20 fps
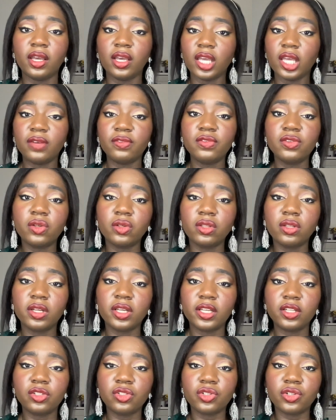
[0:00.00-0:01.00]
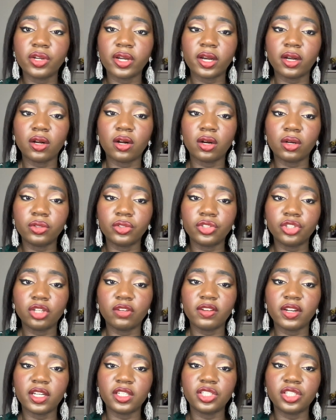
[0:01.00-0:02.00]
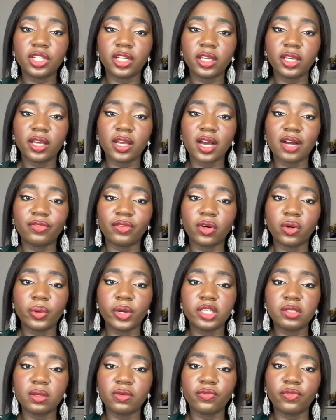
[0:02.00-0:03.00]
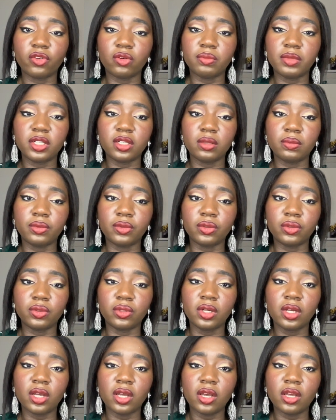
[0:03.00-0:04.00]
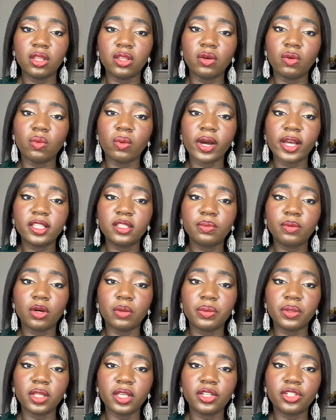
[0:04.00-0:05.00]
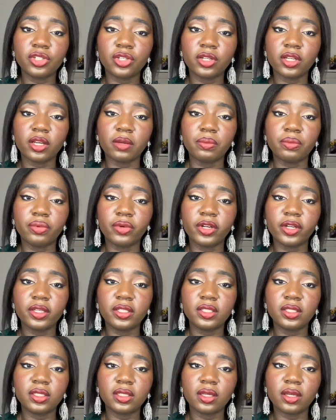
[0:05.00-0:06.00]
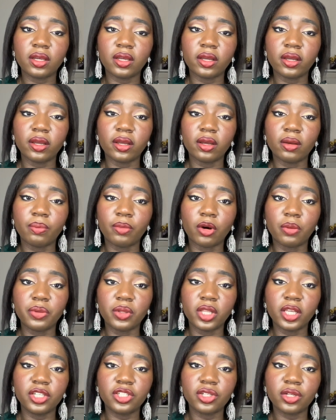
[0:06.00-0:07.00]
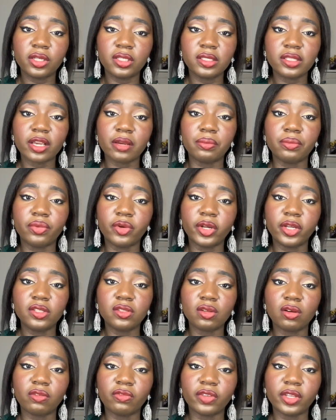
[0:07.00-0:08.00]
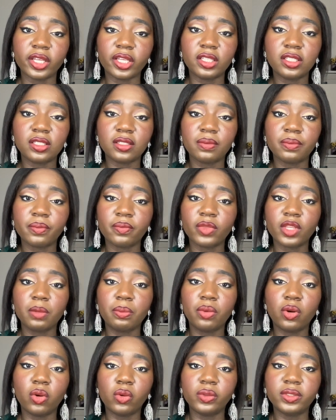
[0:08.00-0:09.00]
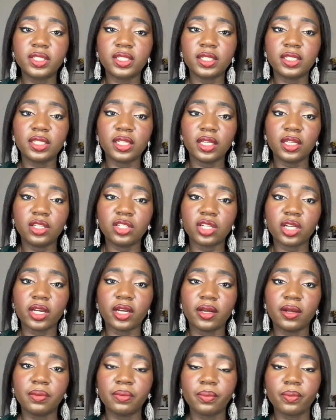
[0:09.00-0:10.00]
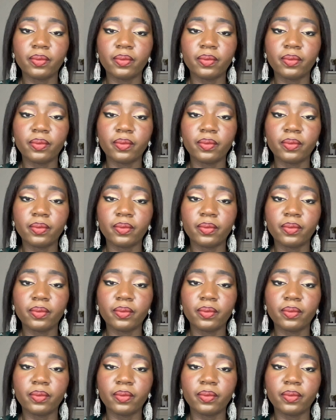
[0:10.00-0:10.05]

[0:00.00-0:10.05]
Even though the history and culture of dashiki have always been formidable, the white population's embrace of it posed a danger.